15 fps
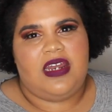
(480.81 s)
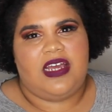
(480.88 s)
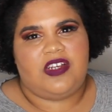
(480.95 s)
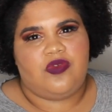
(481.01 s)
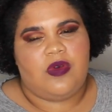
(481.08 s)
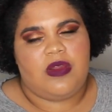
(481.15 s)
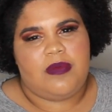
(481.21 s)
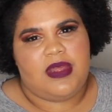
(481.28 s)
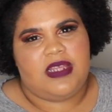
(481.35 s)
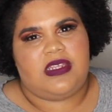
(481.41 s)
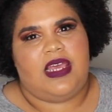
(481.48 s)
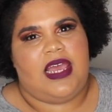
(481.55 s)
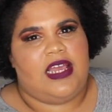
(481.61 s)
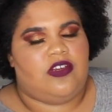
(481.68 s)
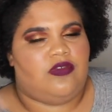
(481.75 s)
Like 20 minutes,
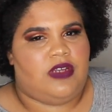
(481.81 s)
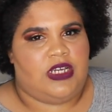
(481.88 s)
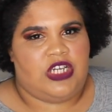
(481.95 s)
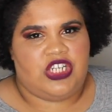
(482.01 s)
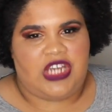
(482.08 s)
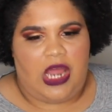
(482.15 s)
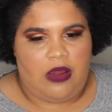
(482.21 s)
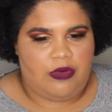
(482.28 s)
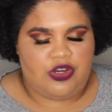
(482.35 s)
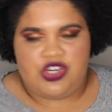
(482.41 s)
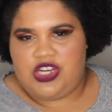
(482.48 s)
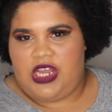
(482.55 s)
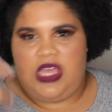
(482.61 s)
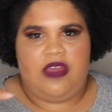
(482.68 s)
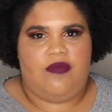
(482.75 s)
like as you take a shower,
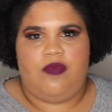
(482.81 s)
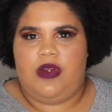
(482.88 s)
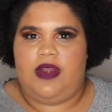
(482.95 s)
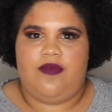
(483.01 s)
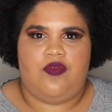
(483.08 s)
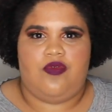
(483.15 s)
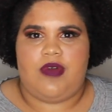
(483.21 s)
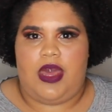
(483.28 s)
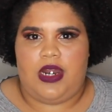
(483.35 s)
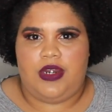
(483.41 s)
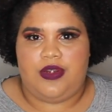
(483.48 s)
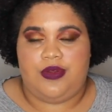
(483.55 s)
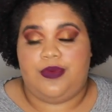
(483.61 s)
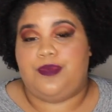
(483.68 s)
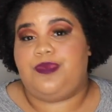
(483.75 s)
shave, whatever you
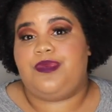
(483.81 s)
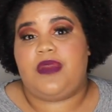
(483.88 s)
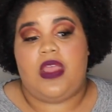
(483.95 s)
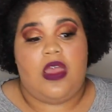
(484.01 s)
gotta do.